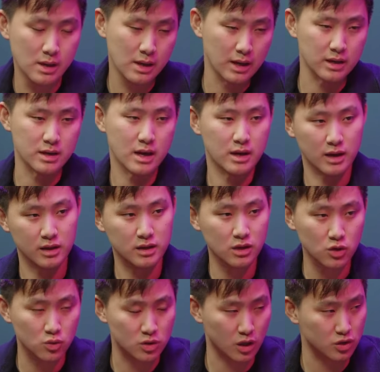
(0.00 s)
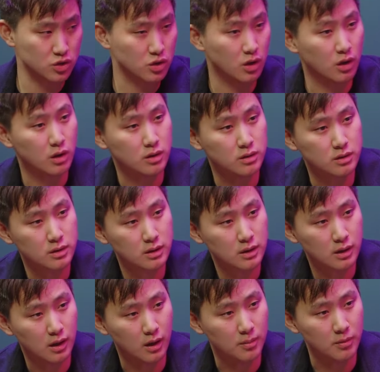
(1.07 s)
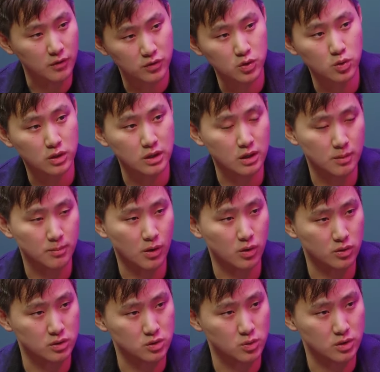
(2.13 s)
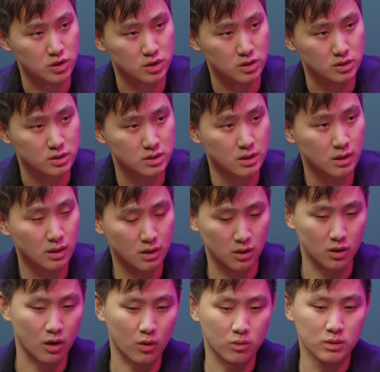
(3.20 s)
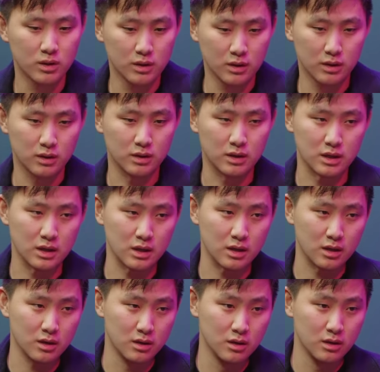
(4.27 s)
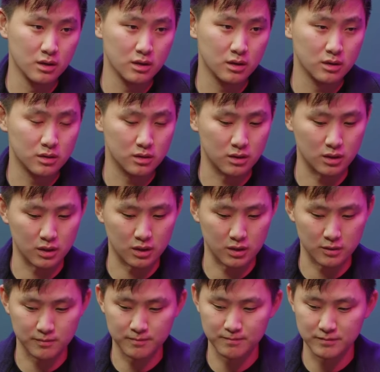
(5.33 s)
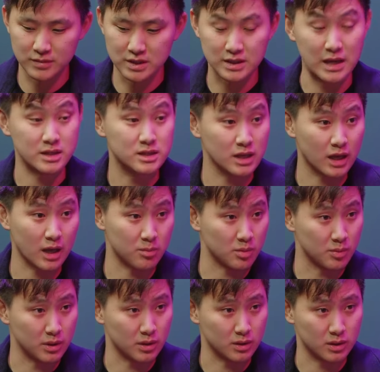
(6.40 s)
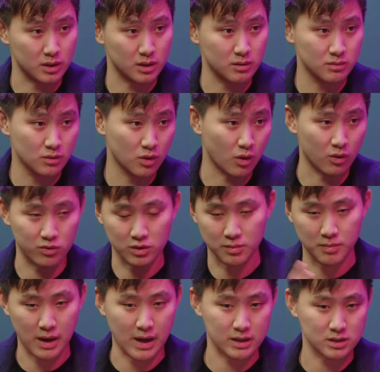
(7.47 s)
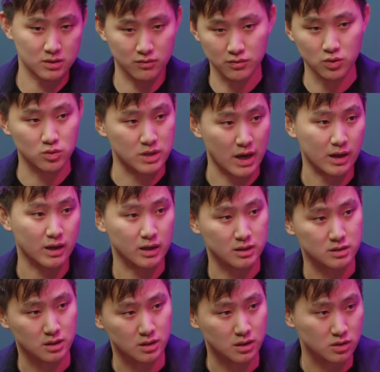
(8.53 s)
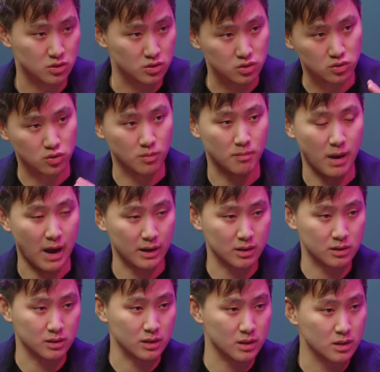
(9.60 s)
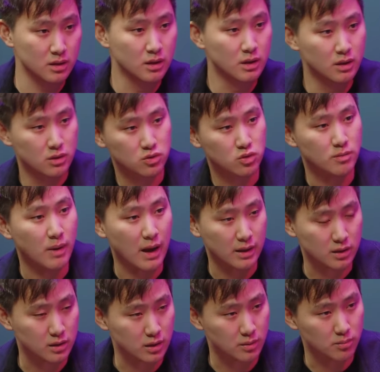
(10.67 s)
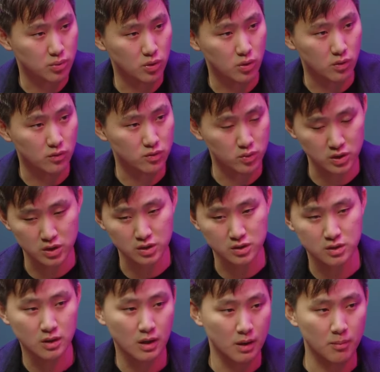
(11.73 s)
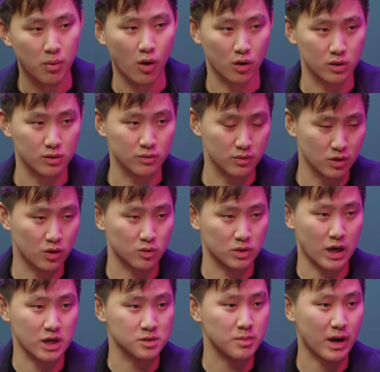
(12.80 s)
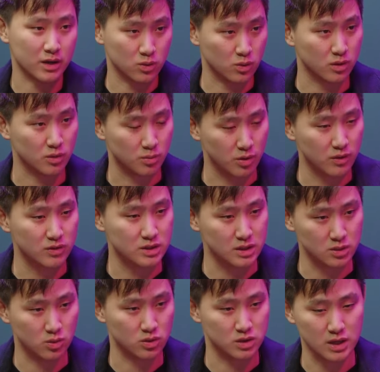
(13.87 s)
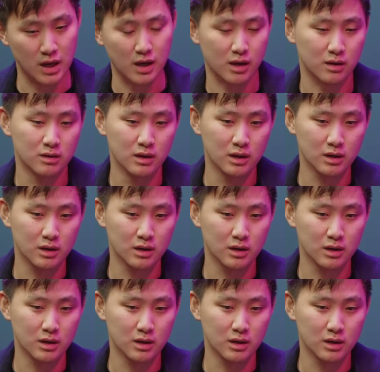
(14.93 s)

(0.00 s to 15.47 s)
And, and I think you touched on um, a few key components, which is you know, the, the sensing capability over the past few decades, I think has just dramatically, dramatically improved, which is part of, you know, ties back to one of the previous things we are saying.